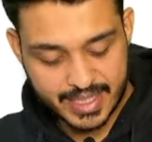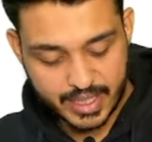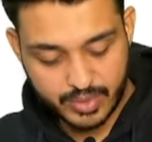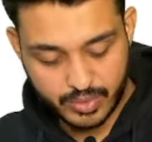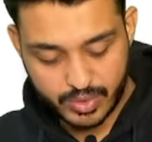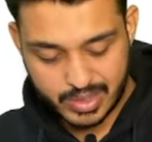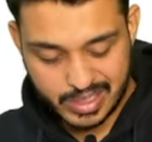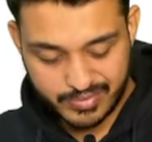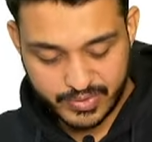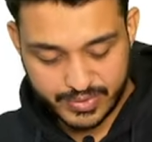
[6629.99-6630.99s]
Do not
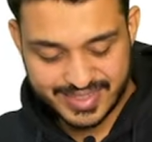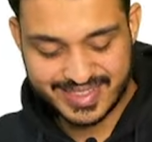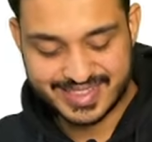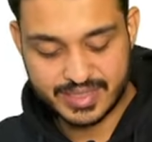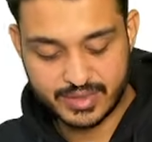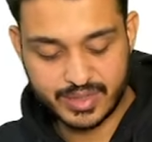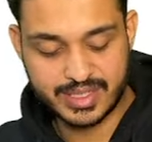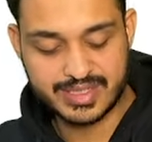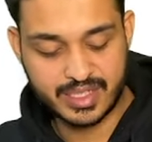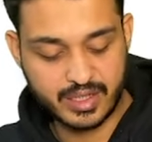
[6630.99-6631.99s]
confuse. This is known as
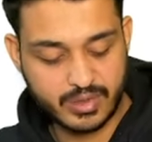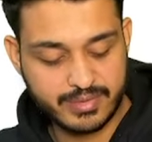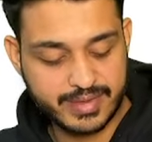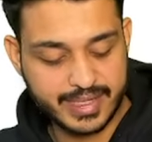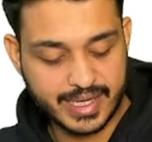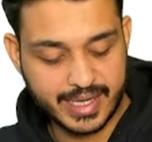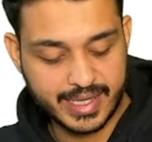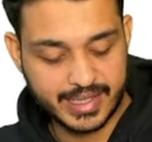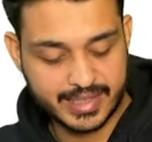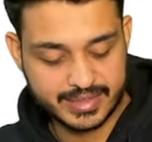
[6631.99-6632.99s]
atrophic
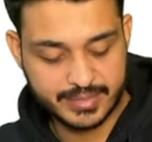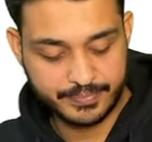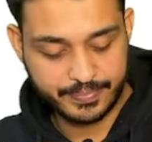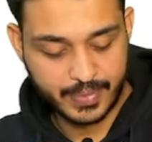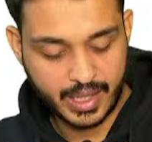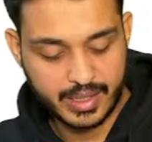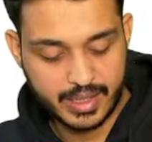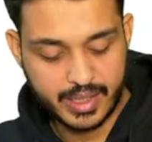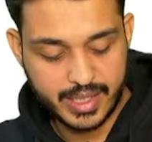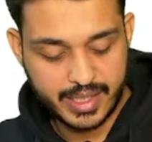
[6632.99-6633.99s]
rhinitis.
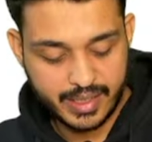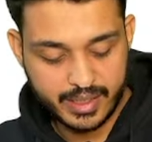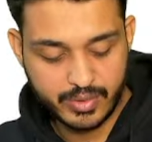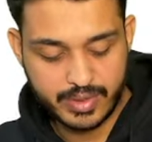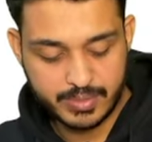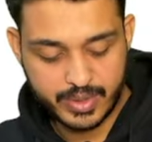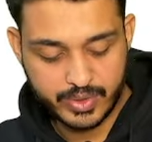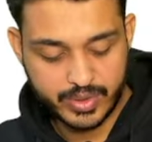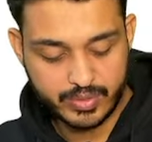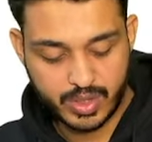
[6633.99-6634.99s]
Here you will be doing
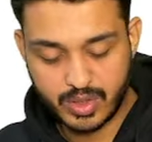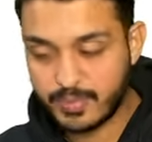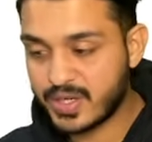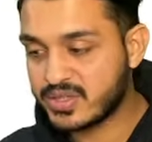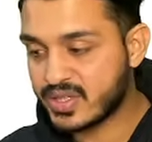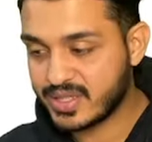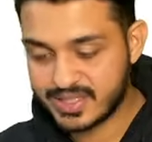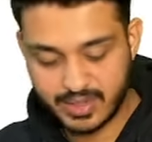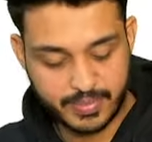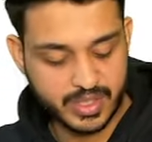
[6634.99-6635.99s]
what operation? This
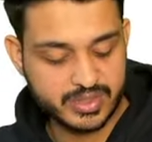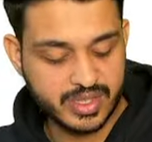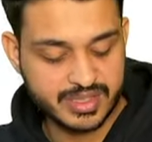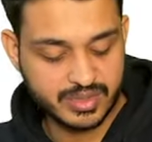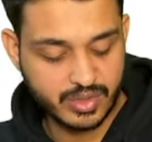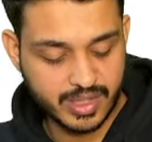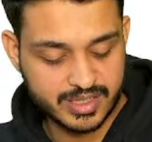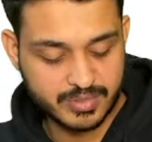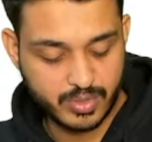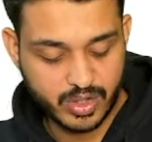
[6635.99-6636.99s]
operation is known as
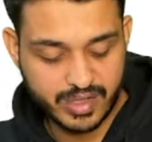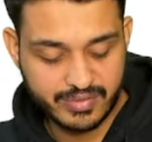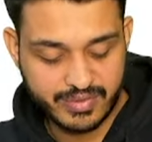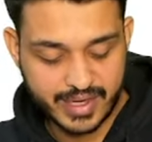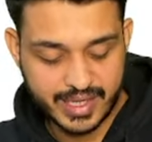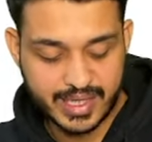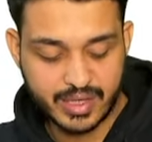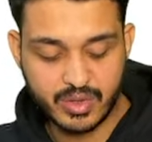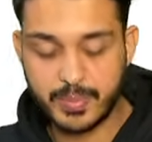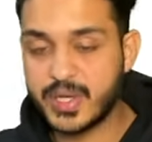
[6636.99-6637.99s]
modified young
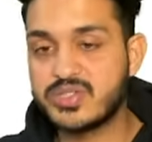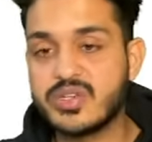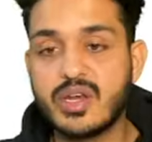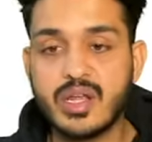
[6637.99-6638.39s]
operation.